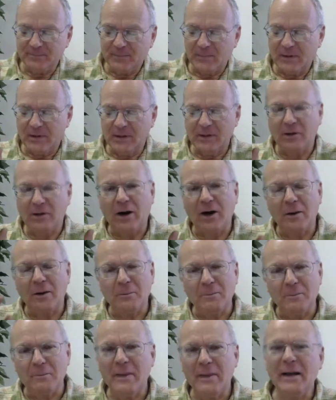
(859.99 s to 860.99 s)
there are
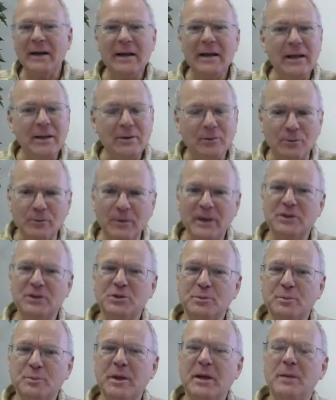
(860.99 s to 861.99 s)
many
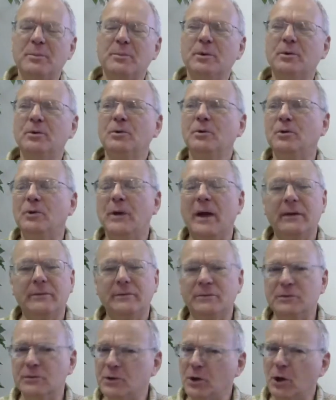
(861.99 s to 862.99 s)
rich people who
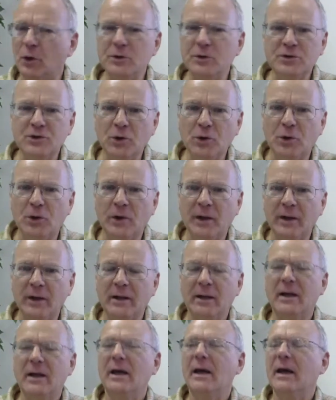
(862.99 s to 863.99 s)
have no joy
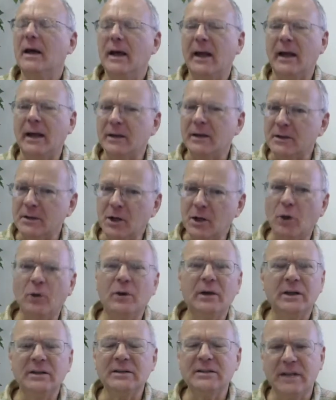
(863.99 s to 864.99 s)
and no
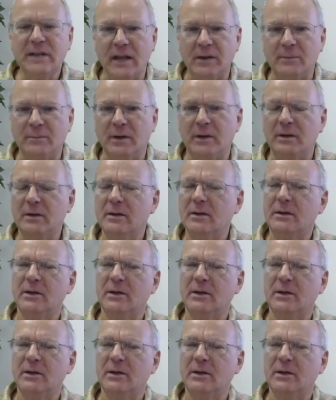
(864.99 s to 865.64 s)
contentment.